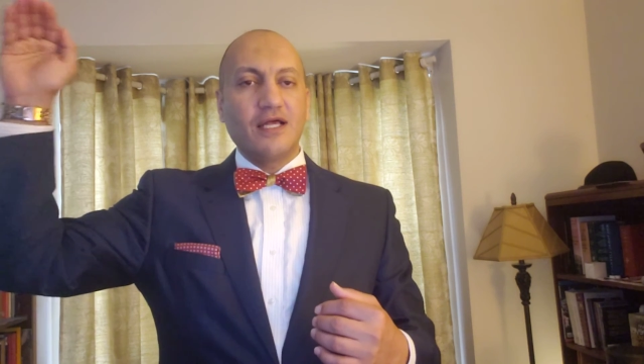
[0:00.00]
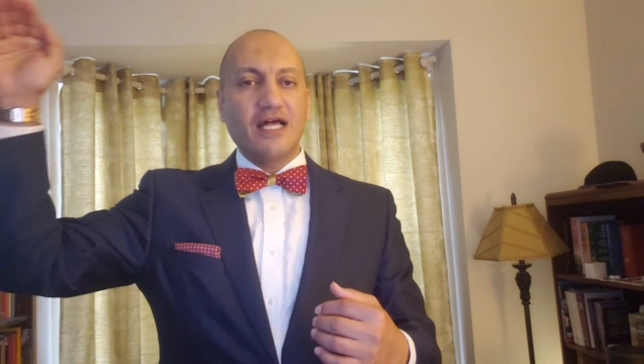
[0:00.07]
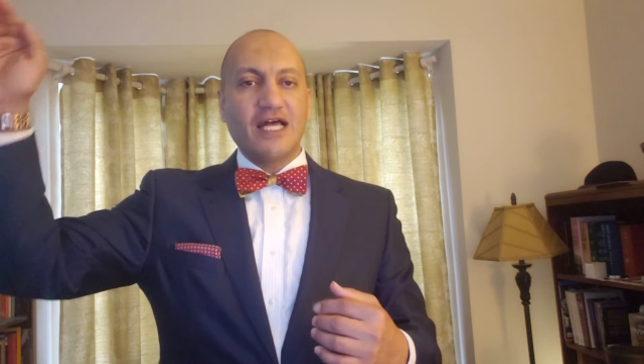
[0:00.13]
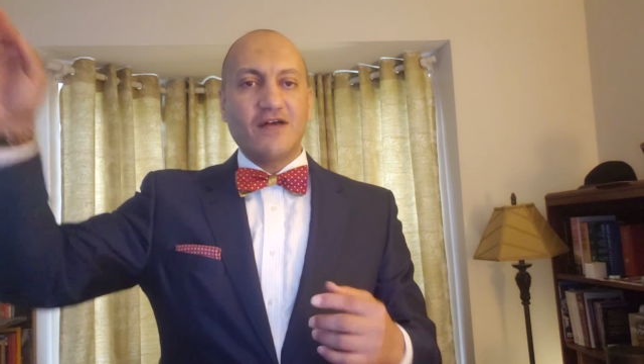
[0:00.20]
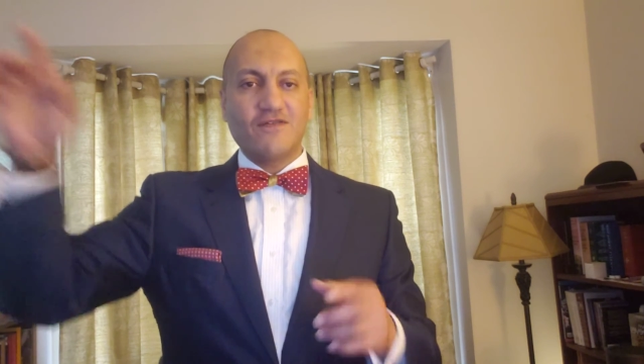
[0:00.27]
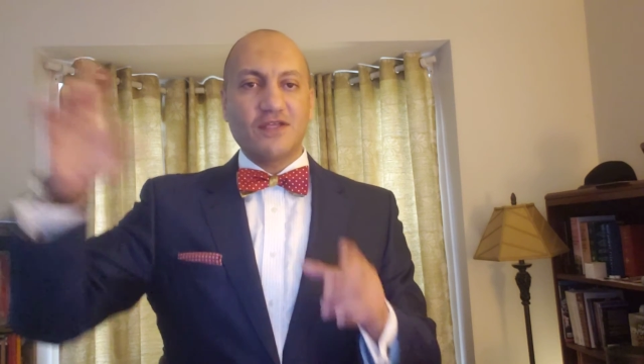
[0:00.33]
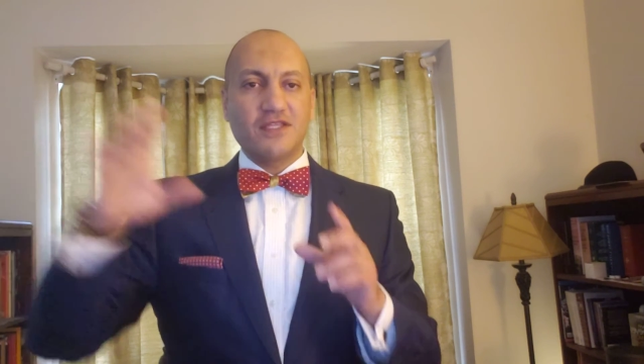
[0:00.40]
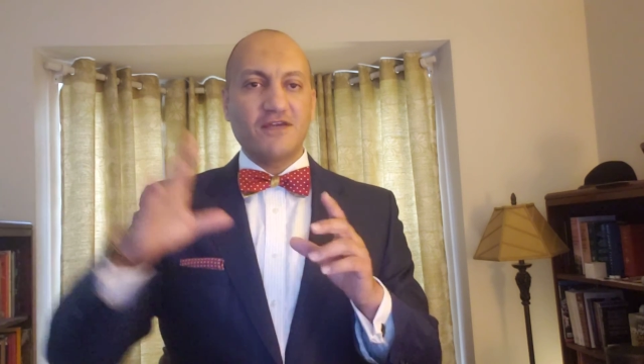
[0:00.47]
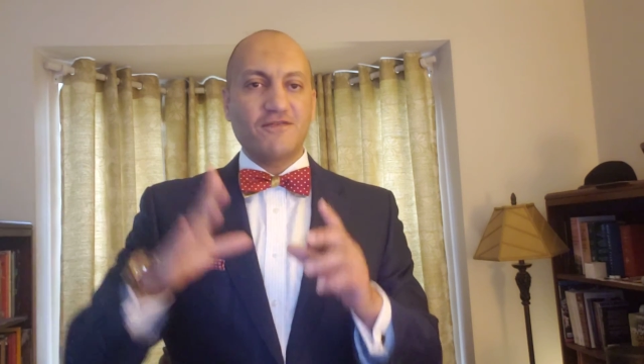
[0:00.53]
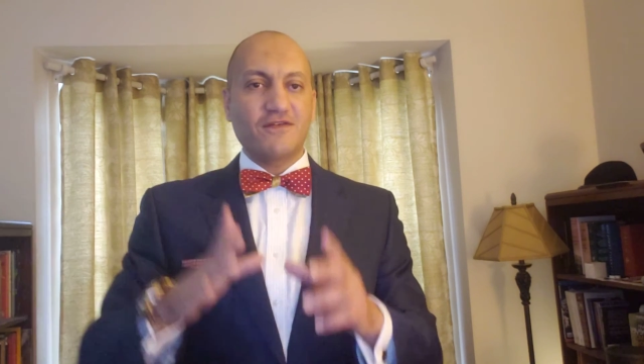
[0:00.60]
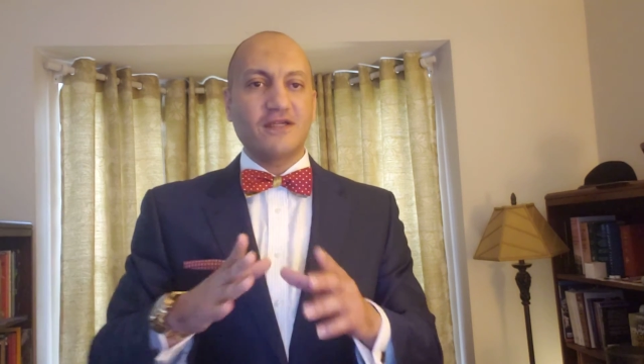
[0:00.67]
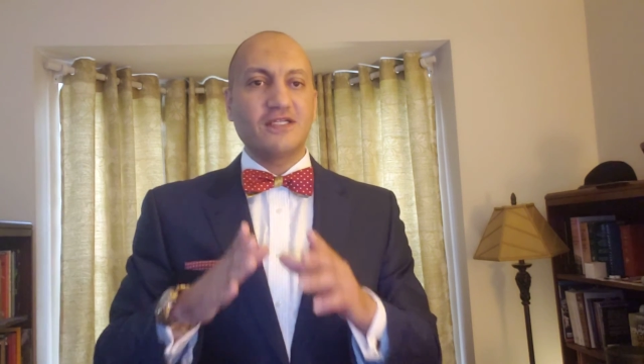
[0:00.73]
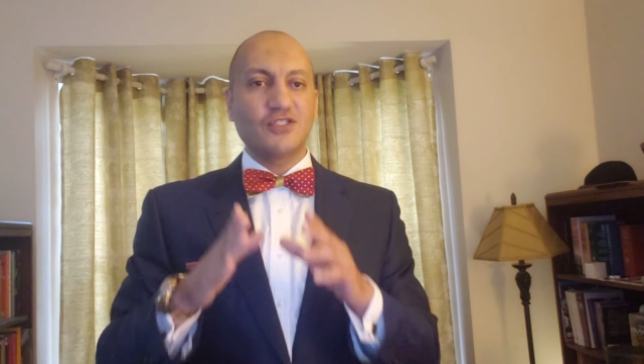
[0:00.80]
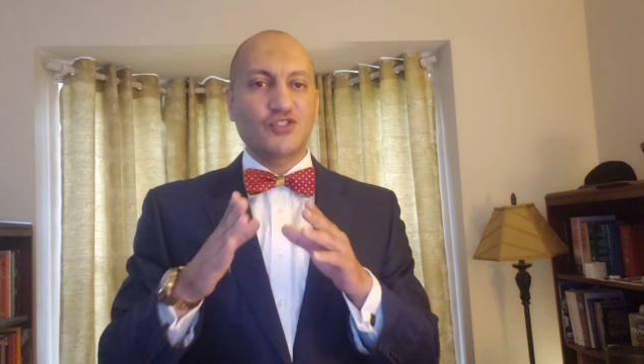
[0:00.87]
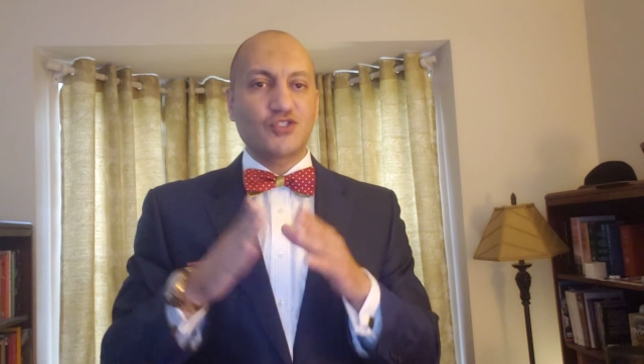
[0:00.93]
have a
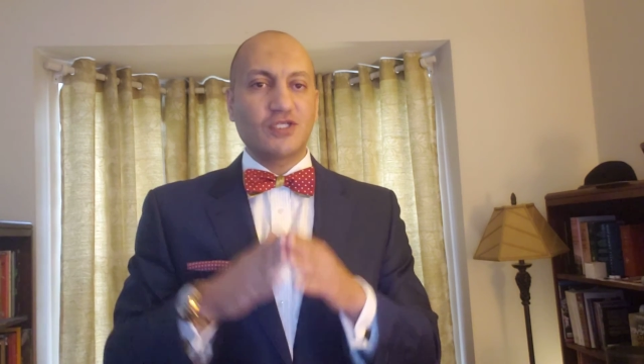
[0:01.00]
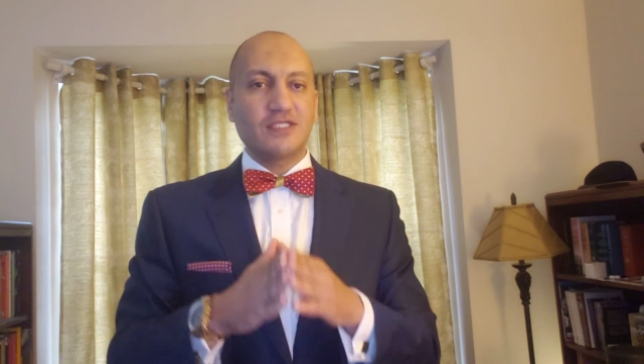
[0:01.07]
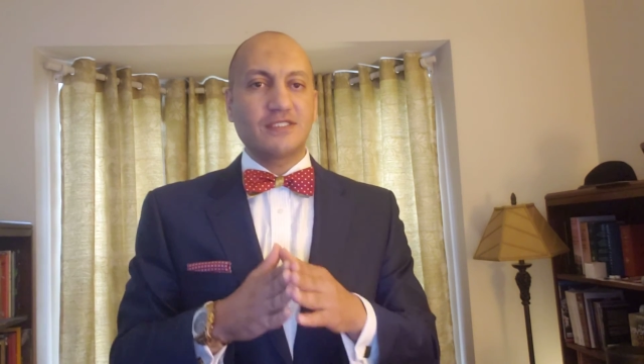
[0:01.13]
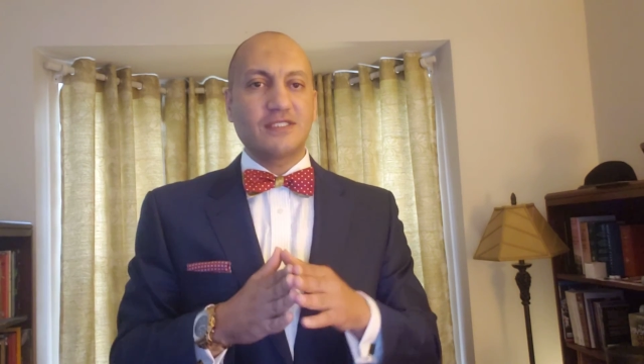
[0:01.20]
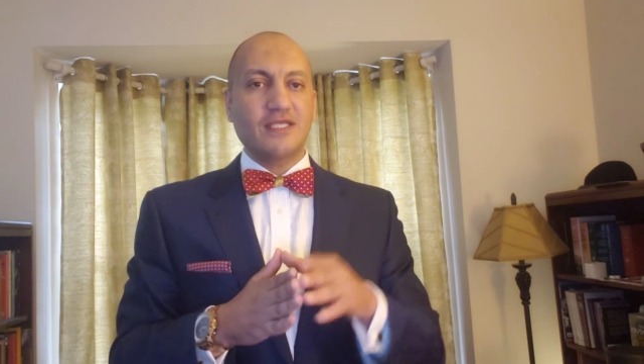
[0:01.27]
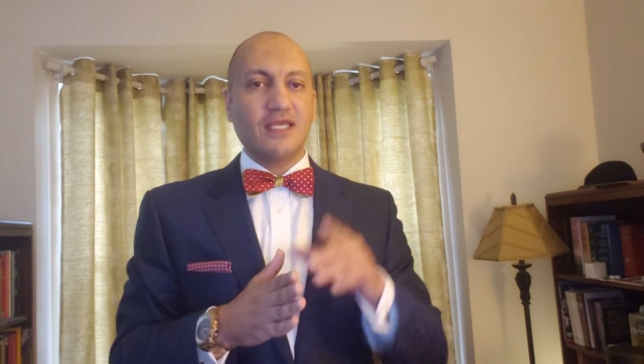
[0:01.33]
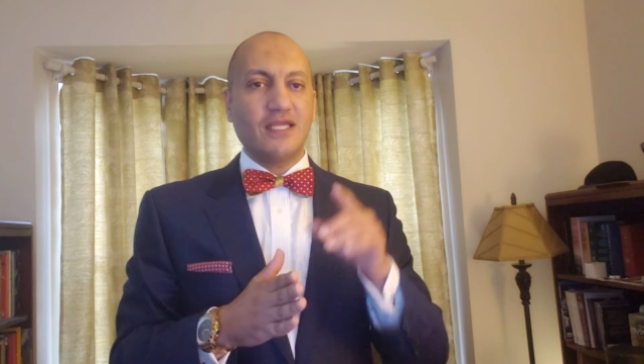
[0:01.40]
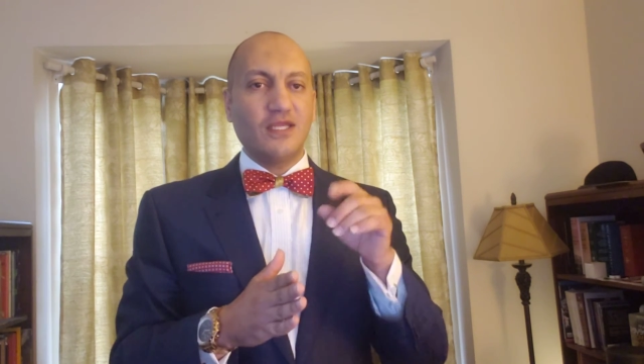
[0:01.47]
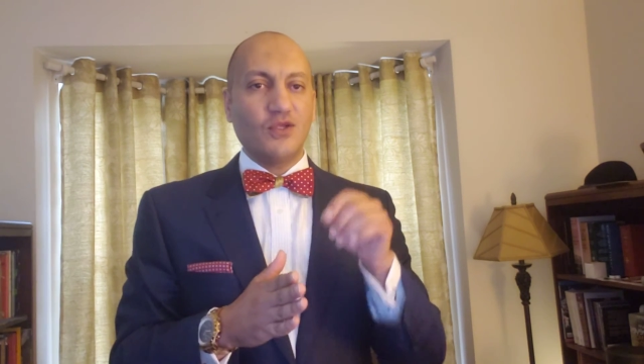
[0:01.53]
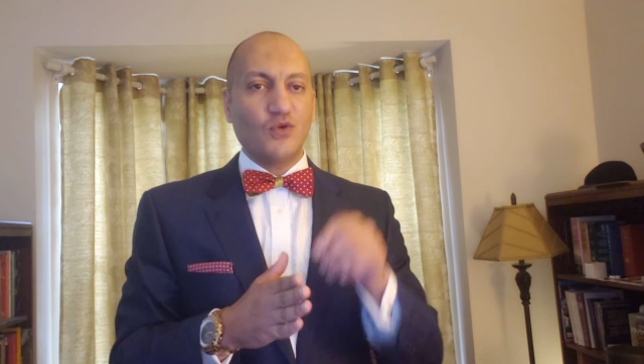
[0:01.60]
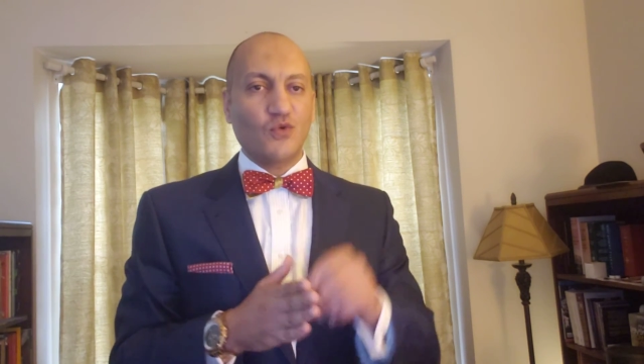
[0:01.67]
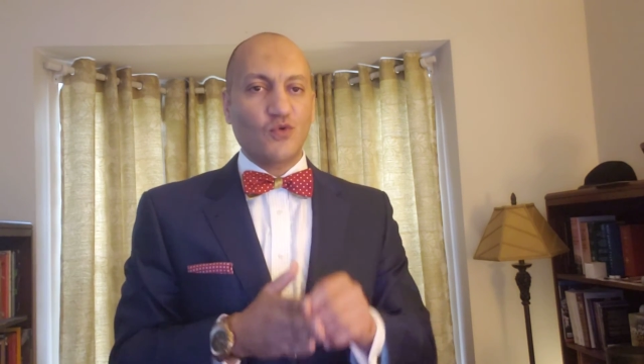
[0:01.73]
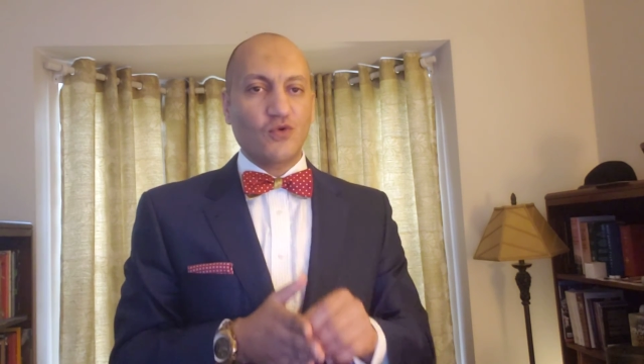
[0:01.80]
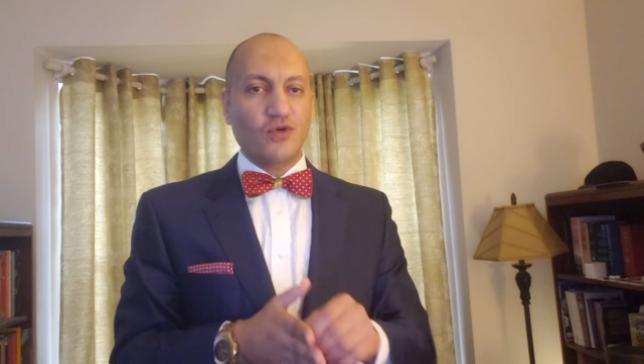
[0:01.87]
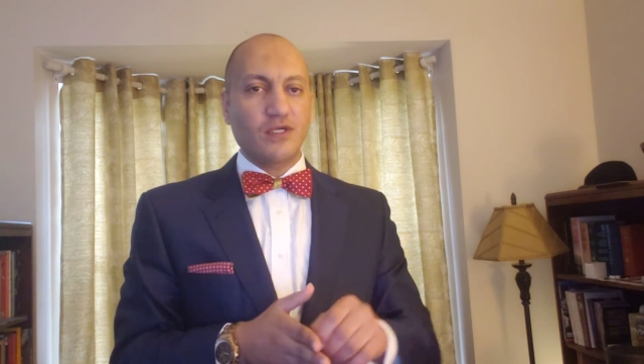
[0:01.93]
different interest in
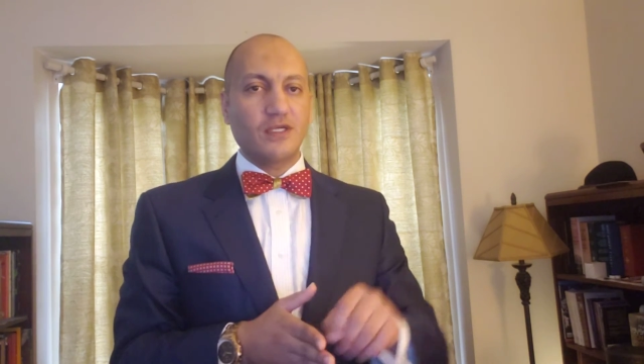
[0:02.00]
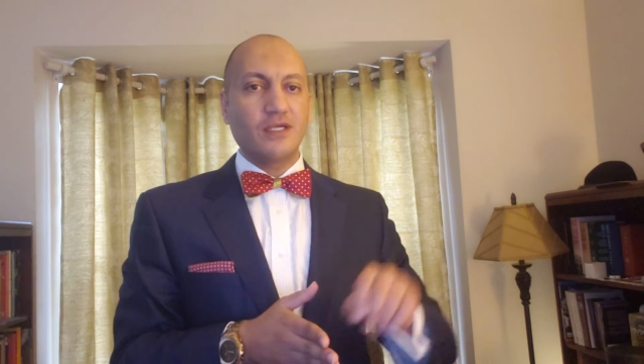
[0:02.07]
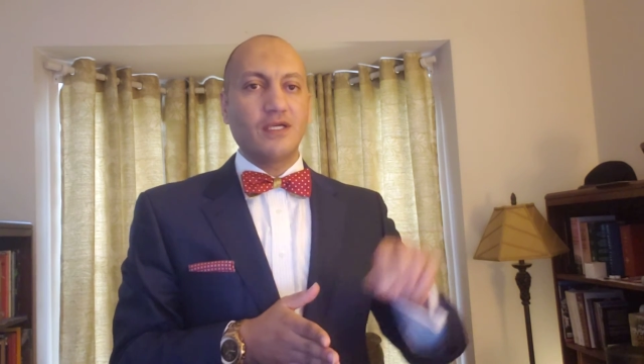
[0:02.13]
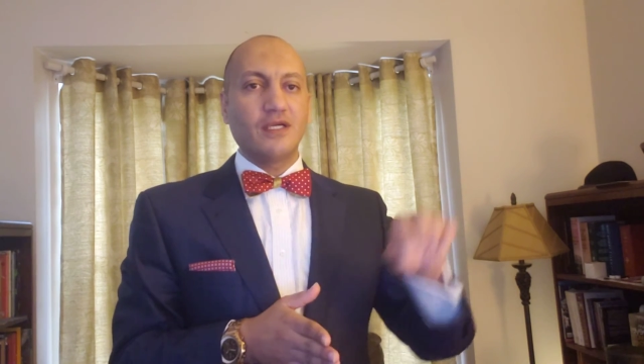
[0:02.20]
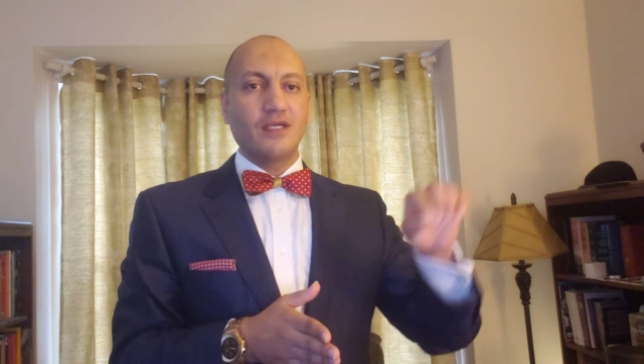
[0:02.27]
your